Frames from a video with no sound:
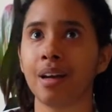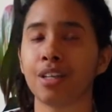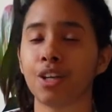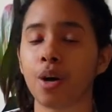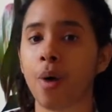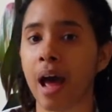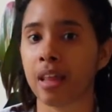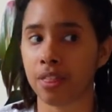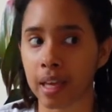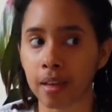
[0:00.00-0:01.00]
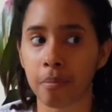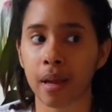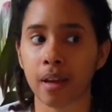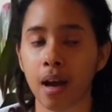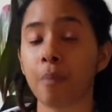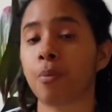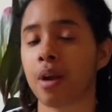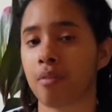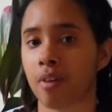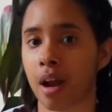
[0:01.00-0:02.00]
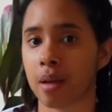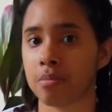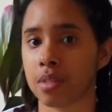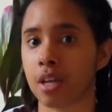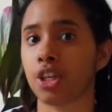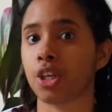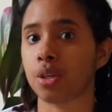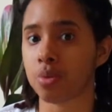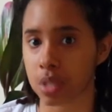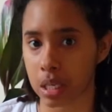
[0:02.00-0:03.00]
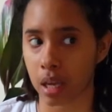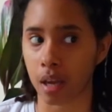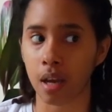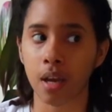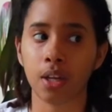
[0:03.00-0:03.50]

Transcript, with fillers: You know, I thank my cup whenever I'm done using it.